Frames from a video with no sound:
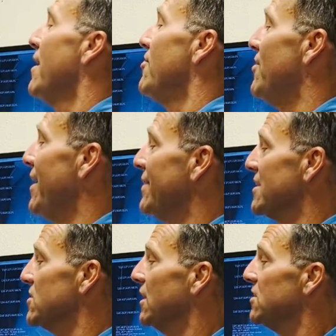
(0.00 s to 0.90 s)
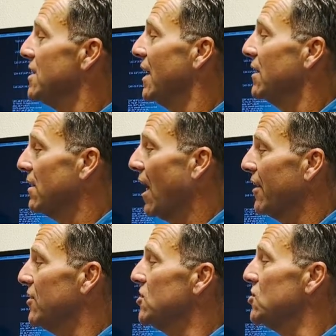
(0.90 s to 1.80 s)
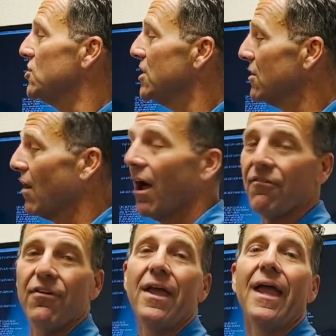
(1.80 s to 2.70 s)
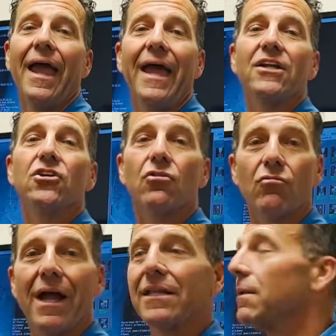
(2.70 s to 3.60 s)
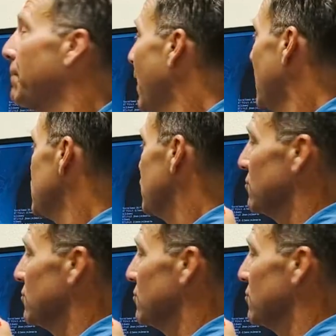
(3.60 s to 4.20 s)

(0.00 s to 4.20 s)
Then that's going to take a lot of this shear off and correct the posture.